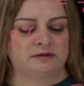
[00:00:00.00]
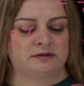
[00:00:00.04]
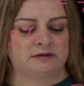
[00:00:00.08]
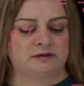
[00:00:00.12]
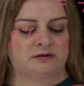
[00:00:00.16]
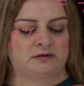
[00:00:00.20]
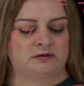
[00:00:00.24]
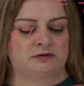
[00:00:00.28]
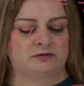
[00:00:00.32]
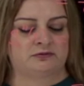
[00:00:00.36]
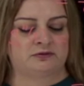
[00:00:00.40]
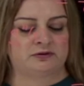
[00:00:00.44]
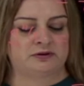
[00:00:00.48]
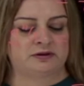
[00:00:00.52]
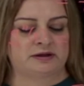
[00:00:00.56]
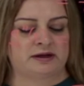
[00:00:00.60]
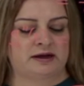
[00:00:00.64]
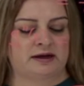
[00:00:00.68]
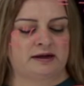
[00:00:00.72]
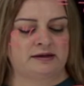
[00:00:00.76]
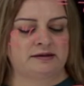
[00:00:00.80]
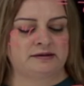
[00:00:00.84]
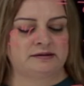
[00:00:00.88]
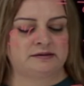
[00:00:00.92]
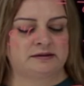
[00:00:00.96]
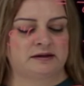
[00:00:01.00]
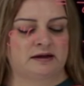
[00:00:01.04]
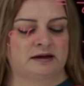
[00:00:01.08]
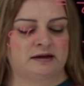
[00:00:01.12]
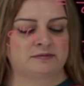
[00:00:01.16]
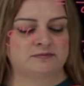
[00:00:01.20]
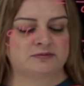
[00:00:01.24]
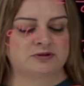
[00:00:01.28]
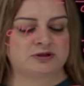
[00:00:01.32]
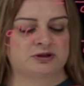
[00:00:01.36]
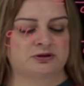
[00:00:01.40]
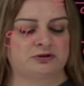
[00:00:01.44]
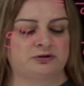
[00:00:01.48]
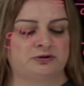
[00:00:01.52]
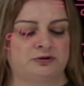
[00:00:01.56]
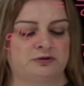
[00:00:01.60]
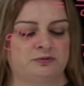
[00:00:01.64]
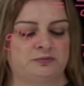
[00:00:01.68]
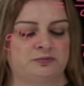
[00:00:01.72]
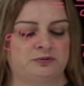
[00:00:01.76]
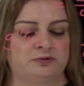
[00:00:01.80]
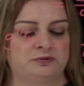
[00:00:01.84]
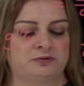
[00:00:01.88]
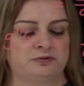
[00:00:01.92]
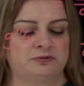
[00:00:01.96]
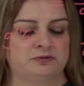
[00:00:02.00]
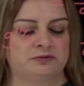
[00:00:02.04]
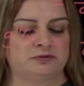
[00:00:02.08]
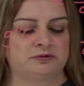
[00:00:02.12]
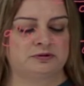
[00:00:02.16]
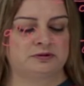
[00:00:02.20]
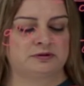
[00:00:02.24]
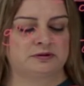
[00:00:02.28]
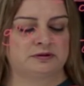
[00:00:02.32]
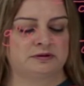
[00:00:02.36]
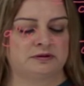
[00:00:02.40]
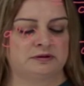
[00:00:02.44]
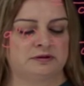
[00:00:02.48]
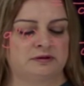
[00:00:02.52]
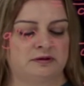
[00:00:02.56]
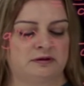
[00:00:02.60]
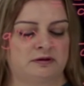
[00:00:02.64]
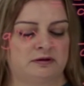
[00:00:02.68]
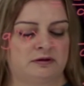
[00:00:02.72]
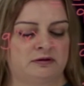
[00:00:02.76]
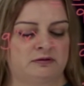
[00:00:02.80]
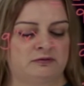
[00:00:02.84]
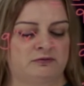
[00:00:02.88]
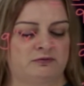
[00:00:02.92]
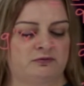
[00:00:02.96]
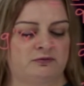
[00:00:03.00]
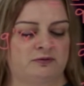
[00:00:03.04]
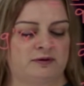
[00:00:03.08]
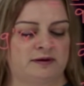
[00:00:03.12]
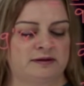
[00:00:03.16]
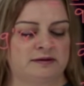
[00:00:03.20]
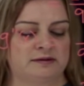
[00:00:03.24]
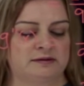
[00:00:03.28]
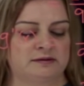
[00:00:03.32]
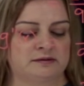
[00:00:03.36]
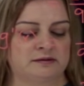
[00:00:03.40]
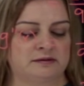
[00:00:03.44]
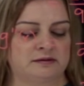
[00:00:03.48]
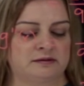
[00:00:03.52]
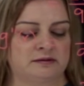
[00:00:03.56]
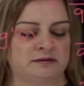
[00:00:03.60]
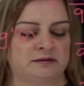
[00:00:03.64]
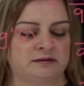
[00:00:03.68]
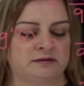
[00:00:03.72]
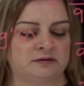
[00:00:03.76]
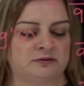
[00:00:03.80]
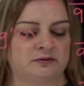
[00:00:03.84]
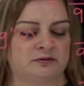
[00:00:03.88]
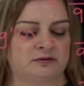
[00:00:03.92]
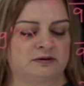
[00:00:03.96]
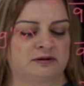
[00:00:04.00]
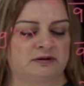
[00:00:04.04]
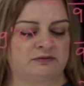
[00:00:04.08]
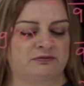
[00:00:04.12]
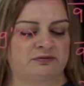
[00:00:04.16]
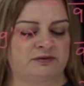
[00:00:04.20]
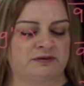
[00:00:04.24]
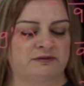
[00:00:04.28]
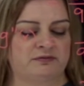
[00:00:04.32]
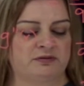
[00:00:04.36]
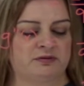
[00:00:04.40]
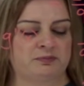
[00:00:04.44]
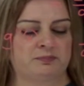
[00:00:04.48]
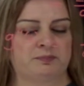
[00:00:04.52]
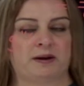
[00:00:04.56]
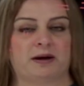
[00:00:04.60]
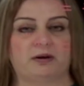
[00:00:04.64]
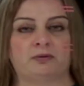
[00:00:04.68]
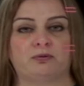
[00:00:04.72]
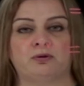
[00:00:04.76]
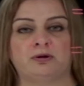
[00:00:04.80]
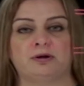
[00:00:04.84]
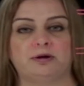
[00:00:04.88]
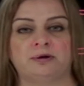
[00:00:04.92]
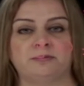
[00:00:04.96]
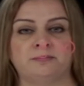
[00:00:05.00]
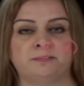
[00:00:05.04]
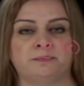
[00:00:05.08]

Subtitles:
over 9 times cube root of 1 to the 5th power.